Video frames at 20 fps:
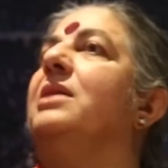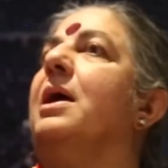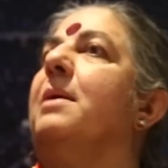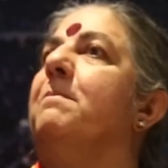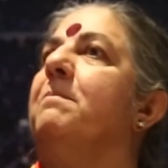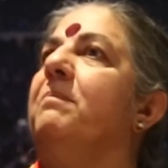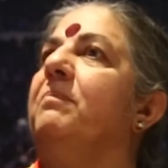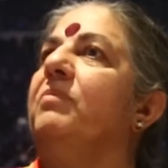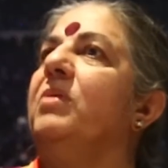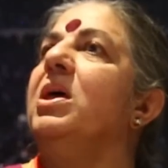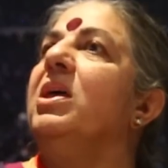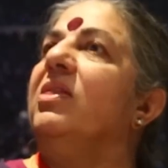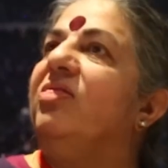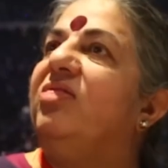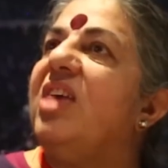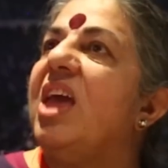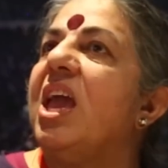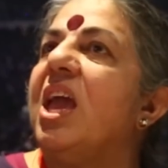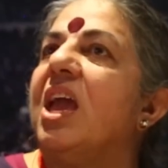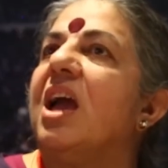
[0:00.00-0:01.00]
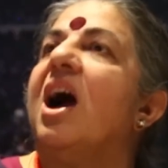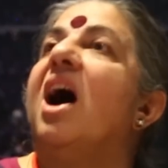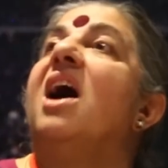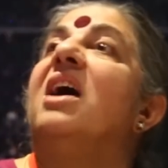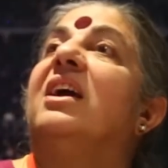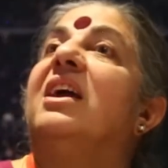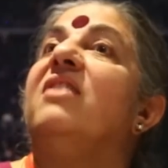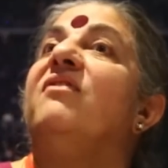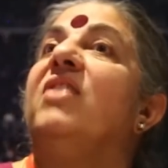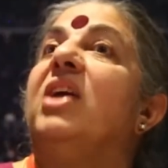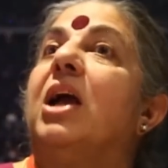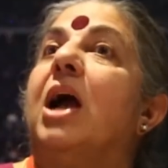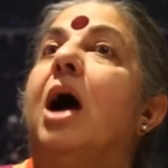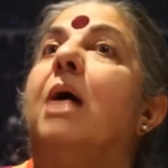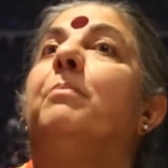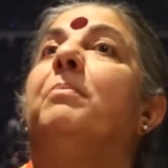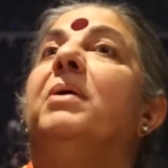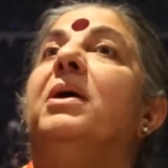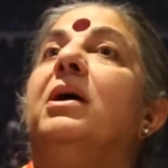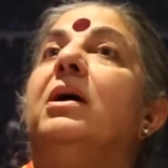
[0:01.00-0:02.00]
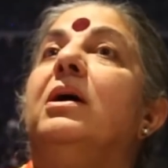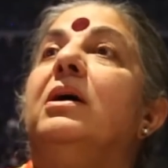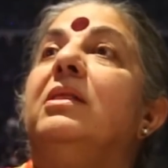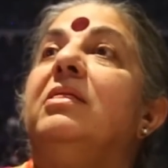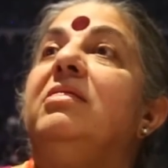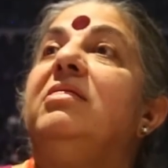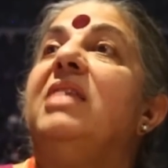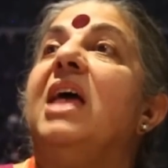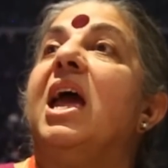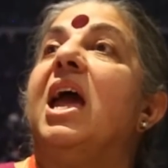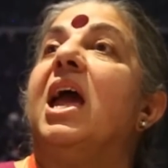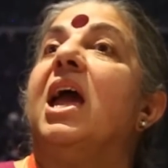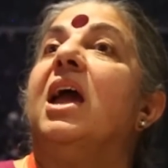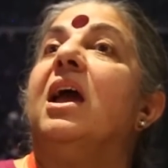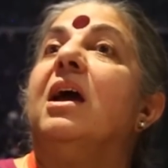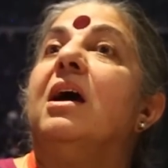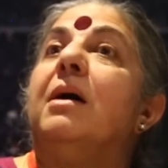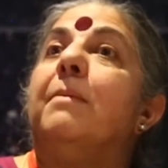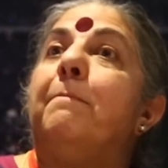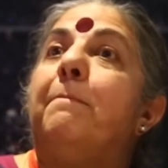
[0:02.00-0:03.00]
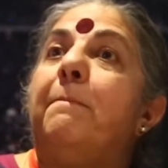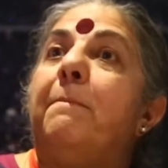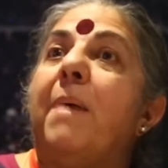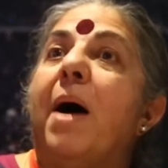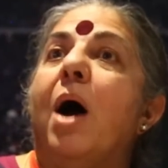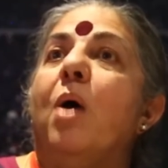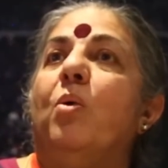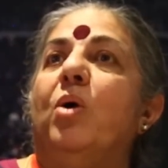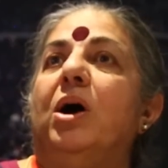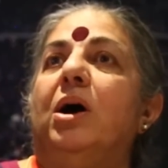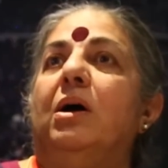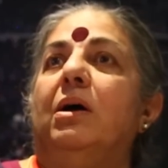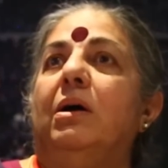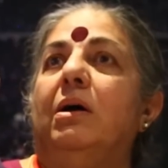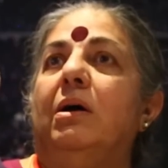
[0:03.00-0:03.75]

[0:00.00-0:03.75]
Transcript: them. They are giving up their power